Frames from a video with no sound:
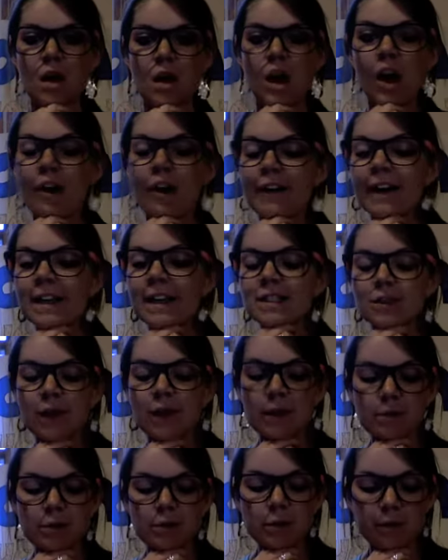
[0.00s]
Alright, so that
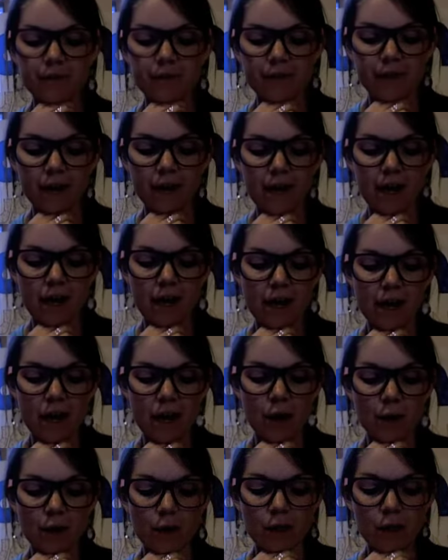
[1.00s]
was super fun, and
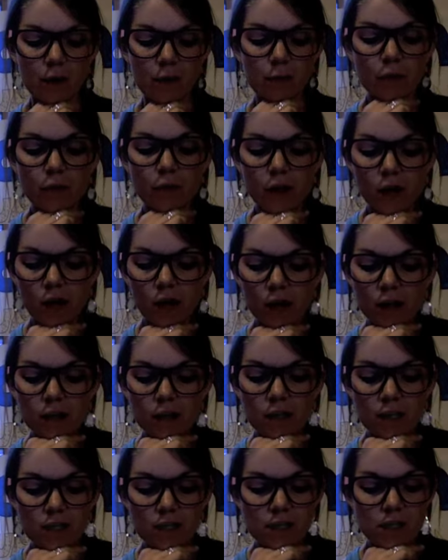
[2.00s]
now we're going to move on
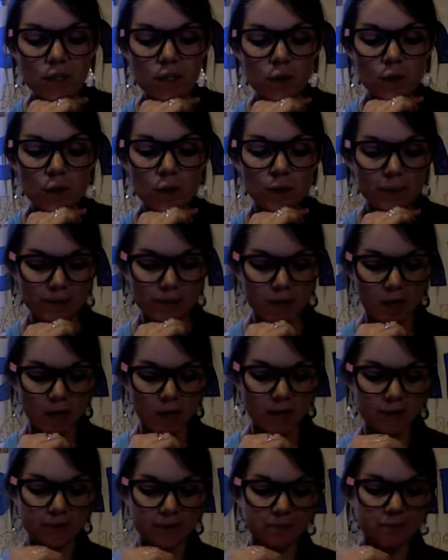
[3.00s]
to
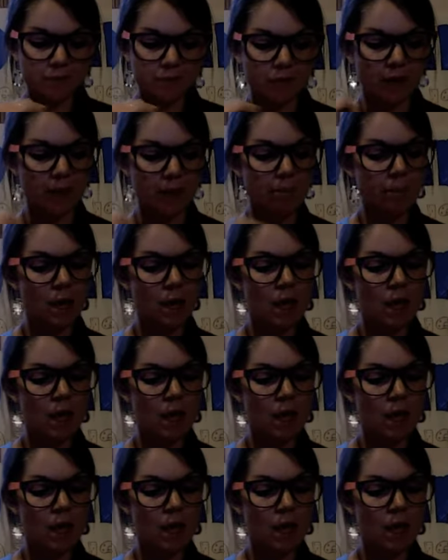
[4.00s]
limicons, right?